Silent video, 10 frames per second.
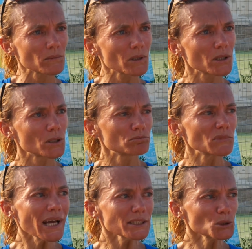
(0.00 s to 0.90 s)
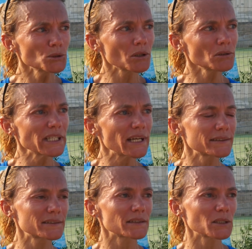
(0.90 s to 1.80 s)
I don't know
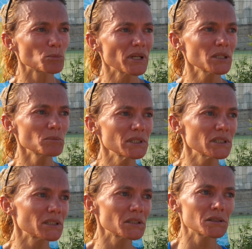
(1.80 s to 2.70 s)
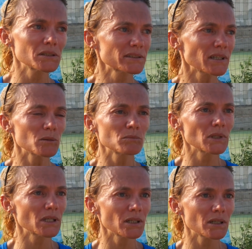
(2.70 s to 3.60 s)
yet. Maybe some
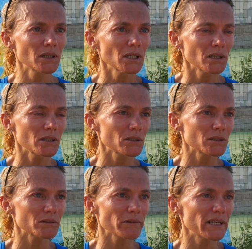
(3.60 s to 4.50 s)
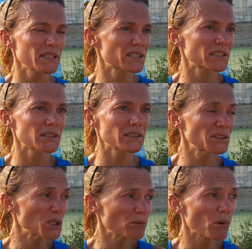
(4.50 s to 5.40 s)
race
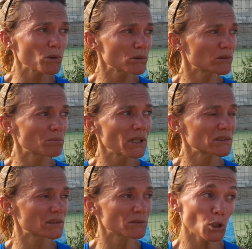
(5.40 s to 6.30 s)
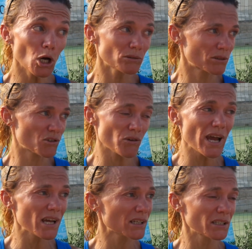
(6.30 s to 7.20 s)
in the road, but not
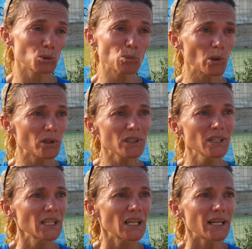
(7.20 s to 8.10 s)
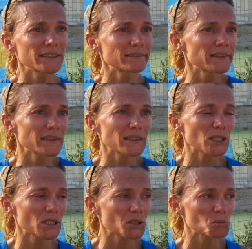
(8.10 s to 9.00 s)
track anymore. And
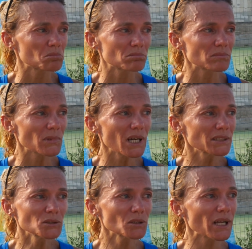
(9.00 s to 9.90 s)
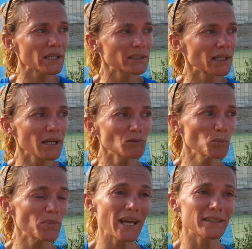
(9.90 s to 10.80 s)
I don't know. I
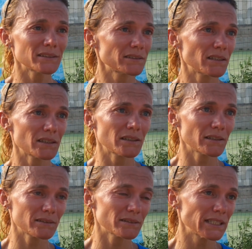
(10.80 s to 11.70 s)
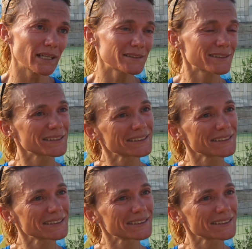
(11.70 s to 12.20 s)
haven't planned yet.